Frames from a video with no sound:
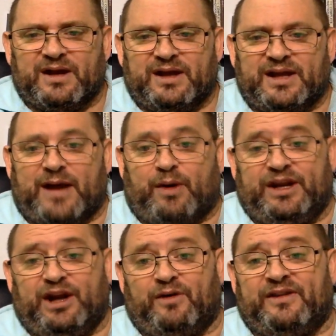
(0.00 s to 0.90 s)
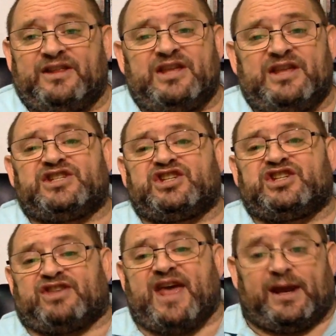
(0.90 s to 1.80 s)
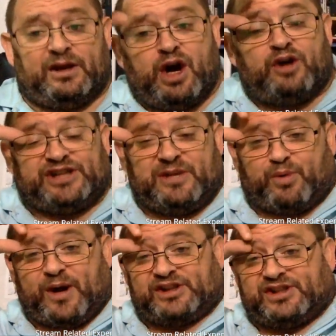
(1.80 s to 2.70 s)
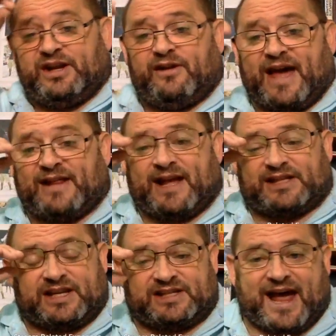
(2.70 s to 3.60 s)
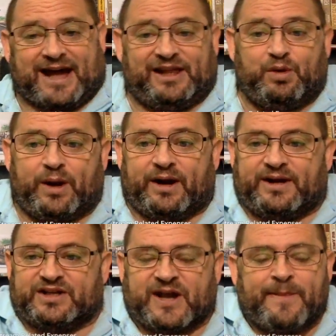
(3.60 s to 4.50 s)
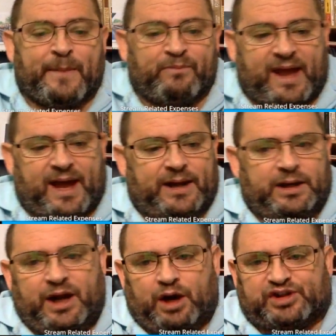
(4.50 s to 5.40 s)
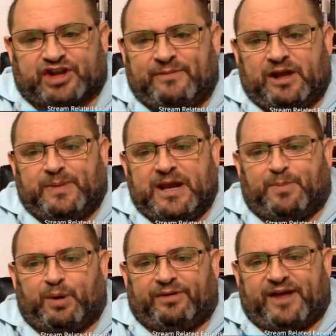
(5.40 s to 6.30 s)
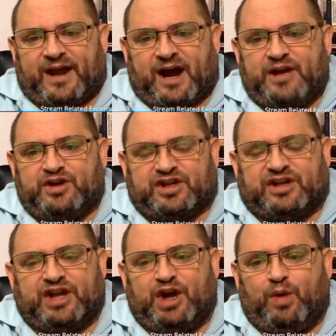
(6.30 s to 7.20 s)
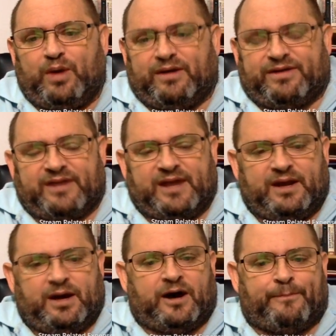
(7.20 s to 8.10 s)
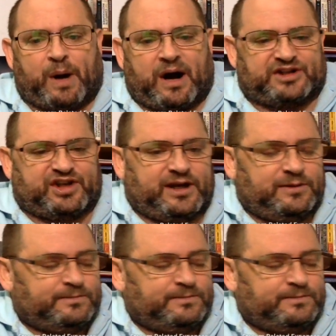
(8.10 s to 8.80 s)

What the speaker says: Yeah, well, this is the thing. Nosy pricks. That's exactly what it is. And, some of the people that I used to deal with in boxing